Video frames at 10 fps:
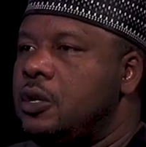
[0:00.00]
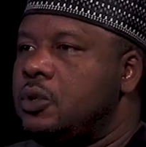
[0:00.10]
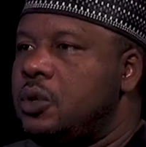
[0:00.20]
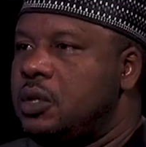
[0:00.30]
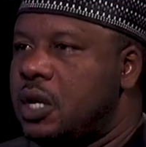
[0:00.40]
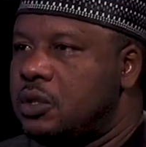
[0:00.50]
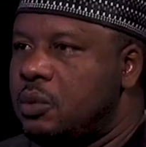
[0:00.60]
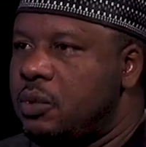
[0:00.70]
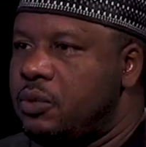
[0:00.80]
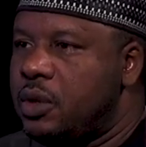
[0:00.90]
So these are
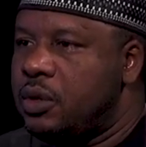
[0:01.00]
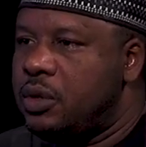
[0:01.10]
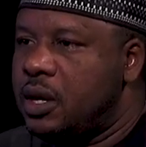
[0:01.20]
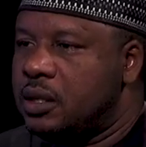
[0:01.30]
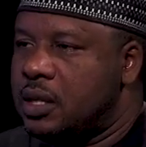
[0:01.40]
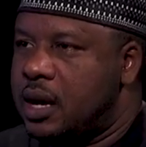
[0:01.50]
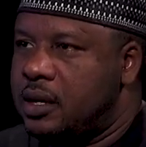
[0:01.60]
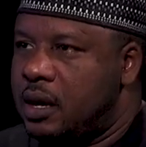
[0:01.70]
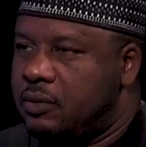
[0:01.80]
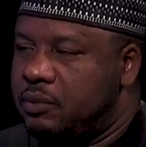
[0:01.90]
some of the things that
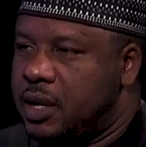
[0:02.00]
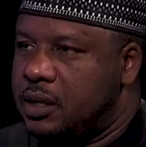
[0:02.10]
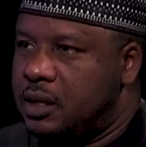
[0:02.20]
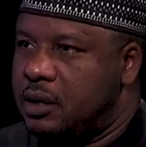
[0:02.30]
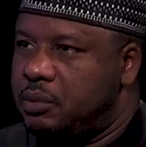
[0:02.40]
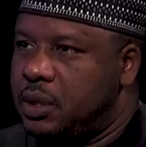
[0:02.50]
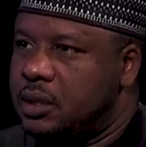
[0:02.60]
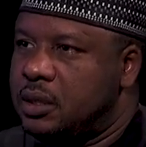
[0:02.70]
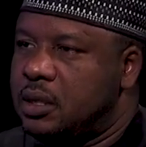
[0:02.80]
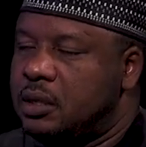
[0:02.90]
have maintained
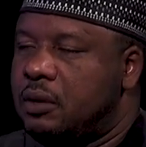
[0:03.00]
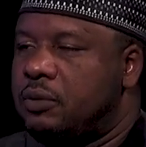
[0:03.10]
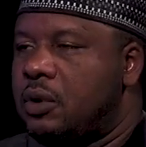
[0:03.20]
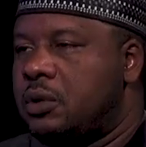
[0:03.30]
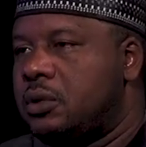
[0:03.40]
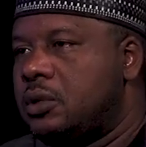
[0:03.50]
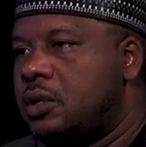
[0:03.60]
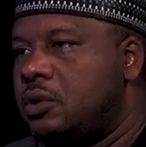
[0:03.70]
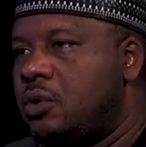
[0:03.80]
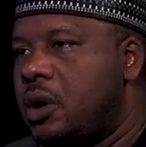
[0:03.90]
peace in the state. Of course,
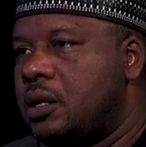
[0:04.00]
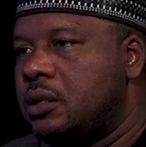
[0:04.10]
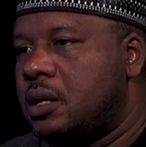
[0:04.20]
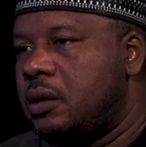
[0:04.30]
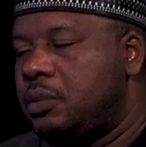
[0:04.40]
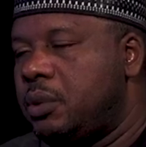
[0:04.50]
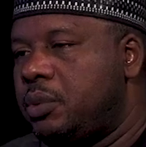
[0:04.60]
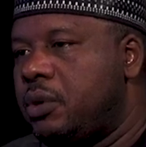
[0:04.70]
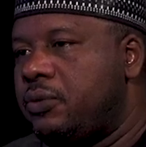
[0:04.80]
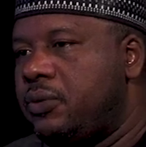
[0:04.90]
you know, as uh,
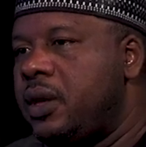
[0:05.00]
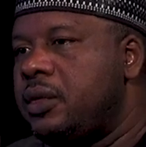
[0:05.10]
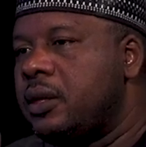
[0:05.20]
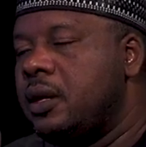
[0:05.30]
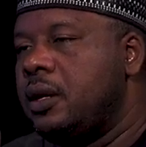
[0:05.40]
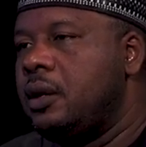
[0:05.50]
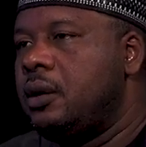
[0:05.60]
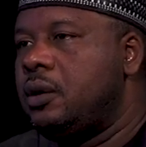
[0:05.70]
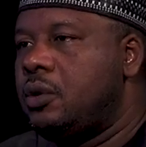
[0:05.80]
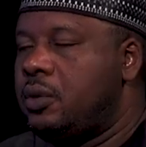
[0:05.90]
people of faith,
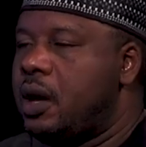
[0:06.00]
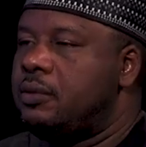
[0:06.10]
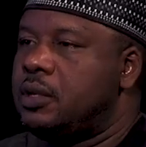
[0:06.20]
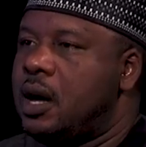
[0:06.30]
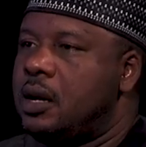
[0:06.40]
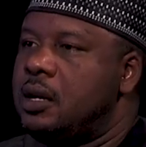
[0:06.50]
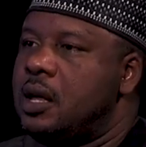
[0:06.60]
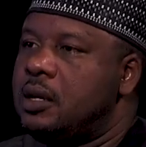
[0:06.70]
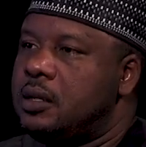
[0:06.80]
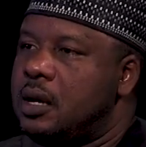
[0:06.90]
you know, we have to add
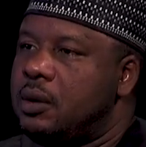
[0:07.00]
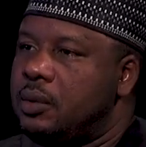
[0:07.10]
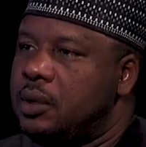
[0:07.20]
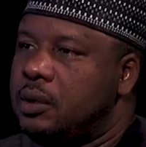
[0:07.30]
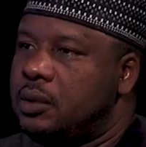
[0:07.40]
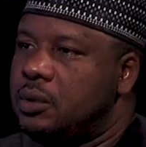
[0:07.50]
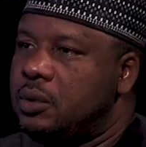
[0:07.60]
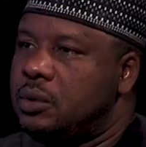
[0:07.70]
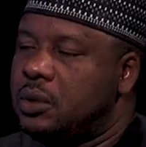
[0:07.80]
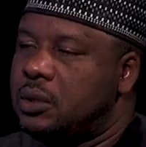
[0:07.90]
that uh, we
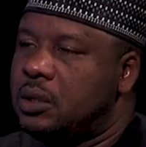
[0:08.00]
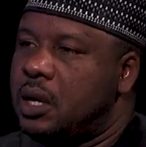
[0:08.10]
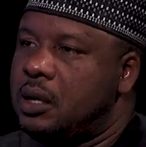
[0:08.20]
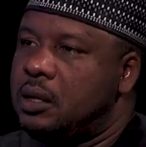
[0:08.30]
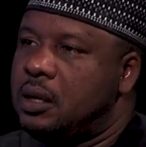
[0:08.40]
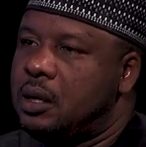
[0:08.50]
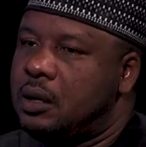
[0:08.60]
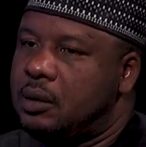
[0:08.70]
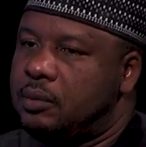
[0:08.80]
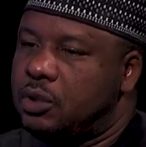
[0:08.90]
do sustain
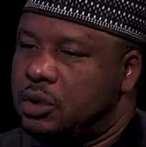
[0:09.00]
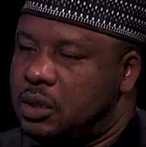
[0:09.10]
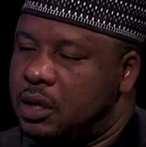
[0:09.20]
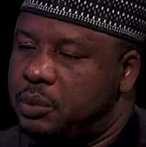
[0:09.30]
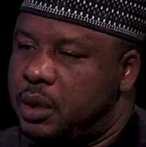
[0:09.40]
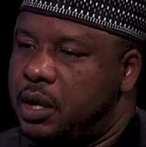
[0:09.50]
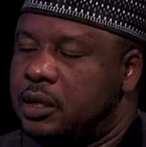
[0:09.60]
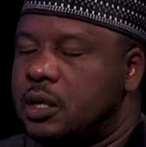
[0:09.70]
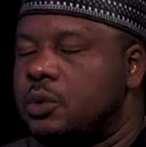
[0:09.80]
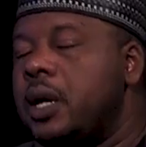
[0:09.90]
um, sustain
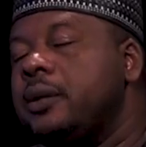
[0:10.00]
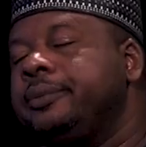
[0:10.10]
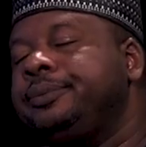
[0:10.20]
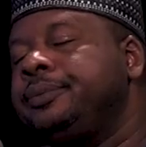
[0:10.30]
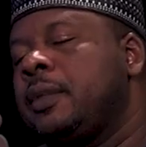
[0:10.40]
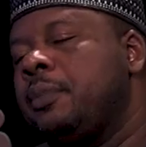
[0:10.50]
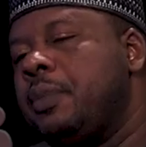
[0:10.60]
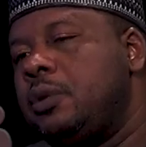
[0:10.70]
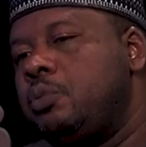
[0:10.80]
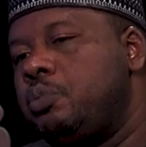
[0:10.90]
prayers as well. Mm -hmm.
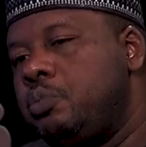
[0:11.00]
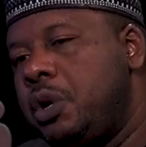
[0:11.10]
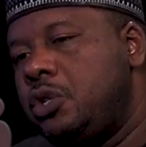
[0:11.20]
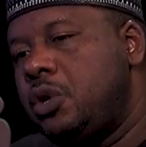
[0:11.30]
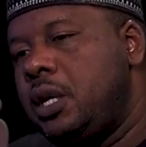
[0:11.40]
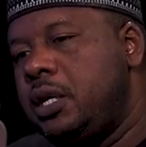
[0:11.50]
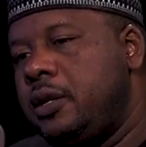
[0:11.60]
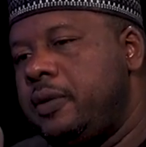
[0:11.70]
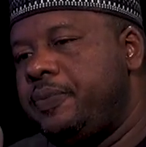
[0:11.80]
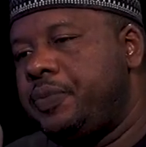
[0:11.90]
But
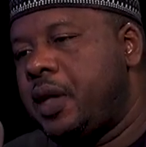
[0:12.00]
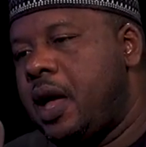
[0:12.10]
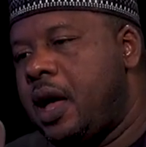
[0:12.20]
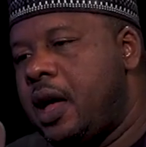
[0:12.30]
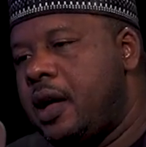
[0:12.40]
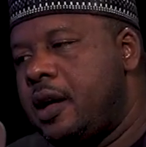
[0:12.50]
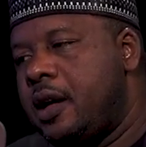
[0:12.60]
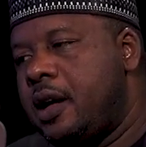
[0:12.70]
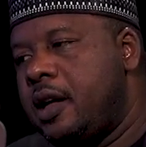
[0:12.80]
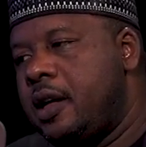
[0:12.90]
majorly, uh,
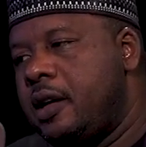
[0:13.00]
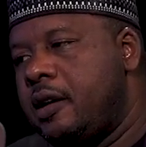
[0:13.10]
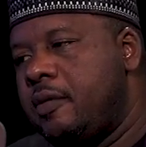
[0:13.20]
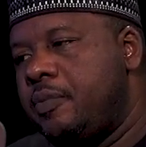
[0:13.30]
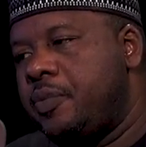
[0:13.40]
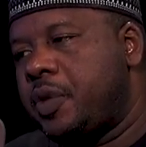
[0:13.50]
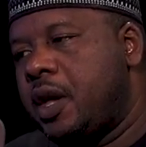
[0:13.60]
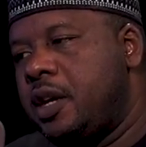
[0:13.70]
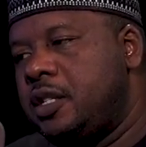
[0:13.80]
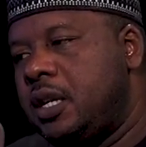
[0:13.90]

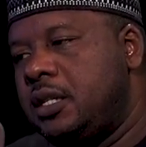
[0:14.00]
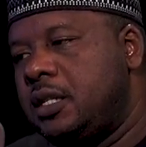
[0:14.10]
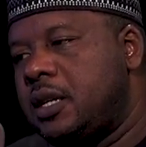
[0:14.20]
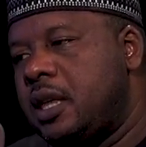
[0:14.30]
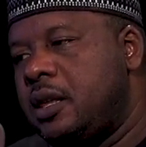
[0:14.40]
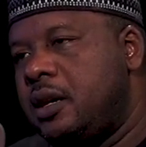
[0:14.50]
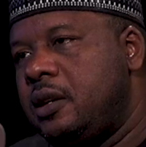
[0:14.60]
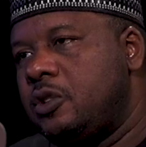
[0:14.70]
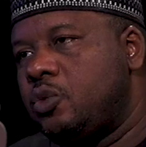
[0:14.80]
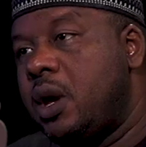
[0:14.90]
uh, intelligence
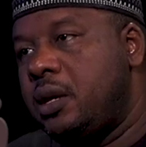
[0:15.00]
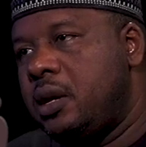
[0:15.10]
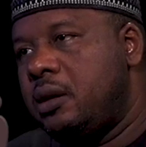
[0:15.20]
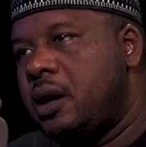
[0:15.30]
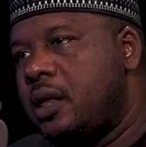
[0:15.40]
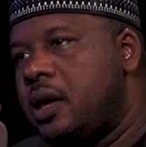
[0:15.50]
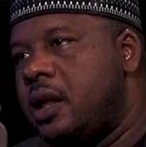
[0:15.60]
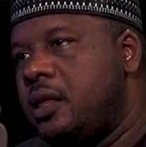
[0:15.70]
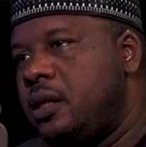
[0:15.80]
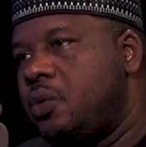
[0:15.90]
gathering is one area that
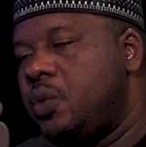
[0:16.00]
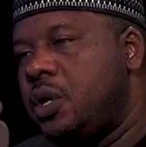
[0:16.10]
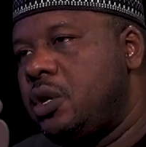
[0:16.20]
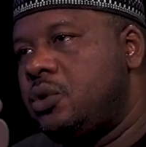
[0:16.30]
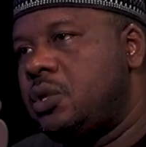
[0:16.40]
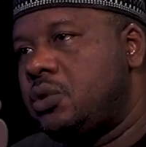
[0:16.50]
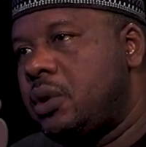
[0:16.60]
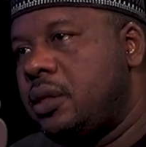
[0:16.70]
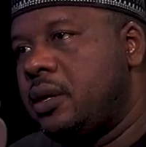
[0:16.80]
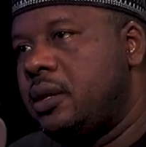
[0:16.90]
I think we need to
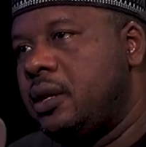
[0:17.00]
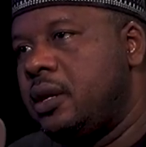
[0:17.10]
strengthen.